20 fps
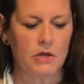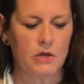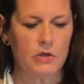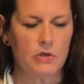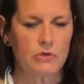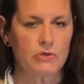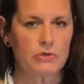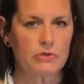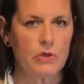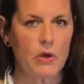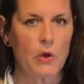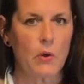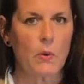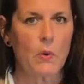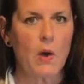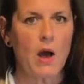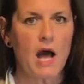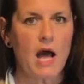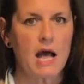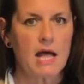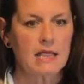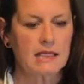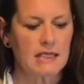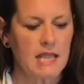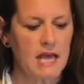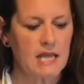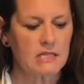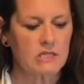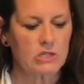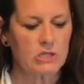So
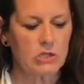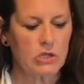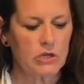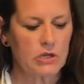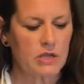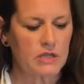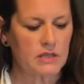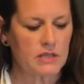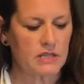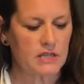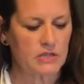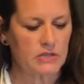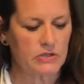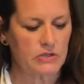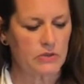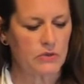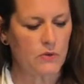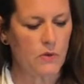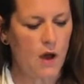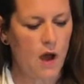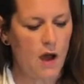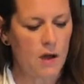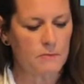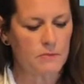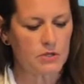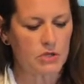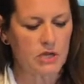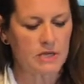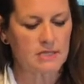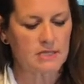let's look at these 2
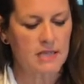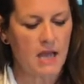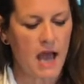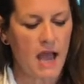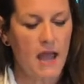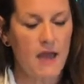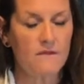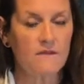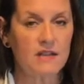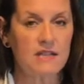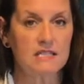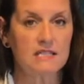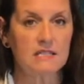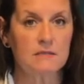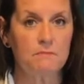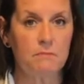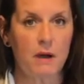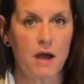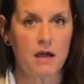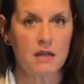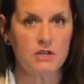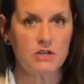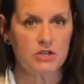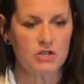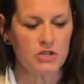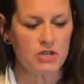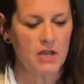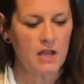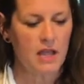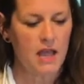objects. I have a
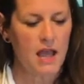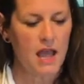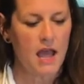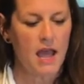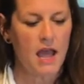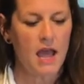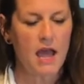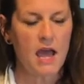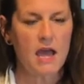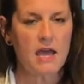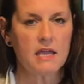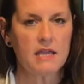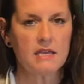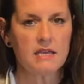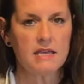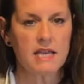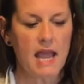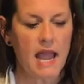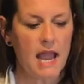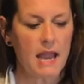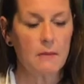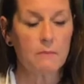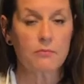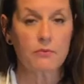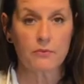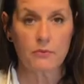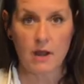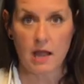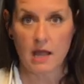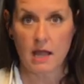sponge and a
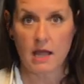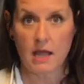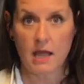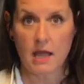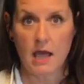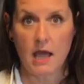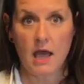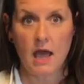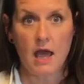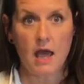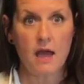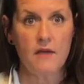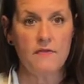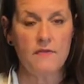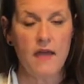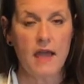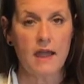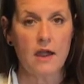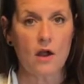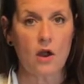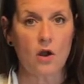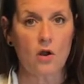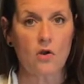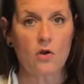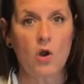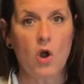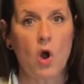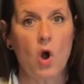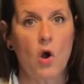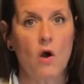brick, and they are
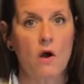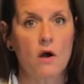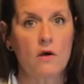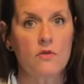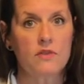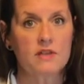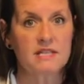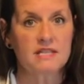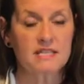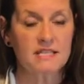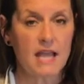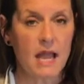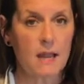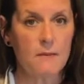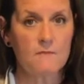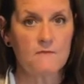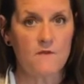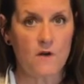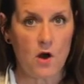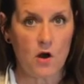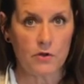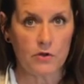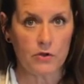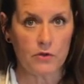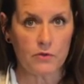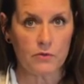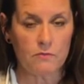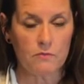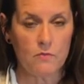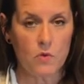the same
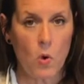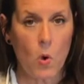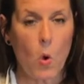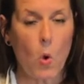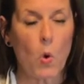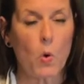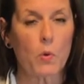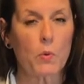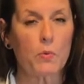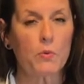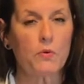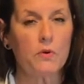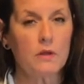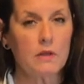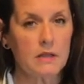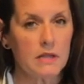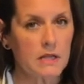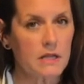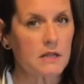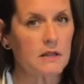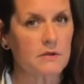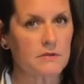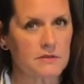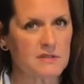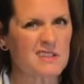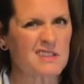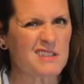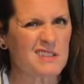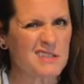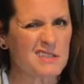volume or really close
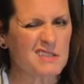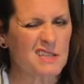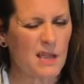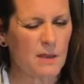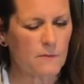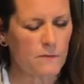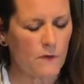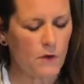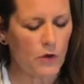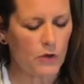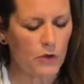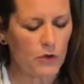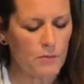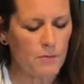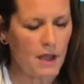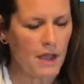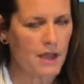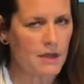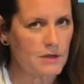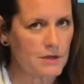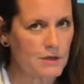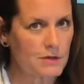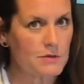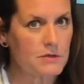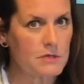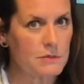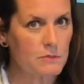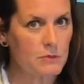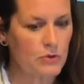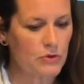to the same volume. I had to do
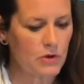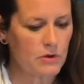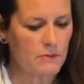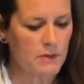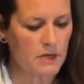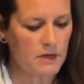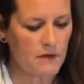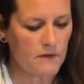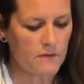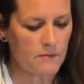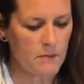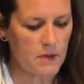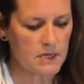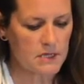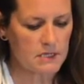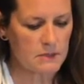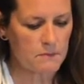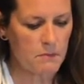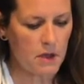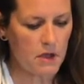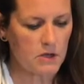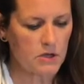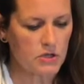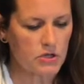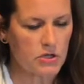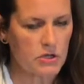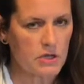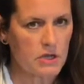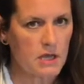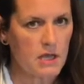some trimming of my sponge.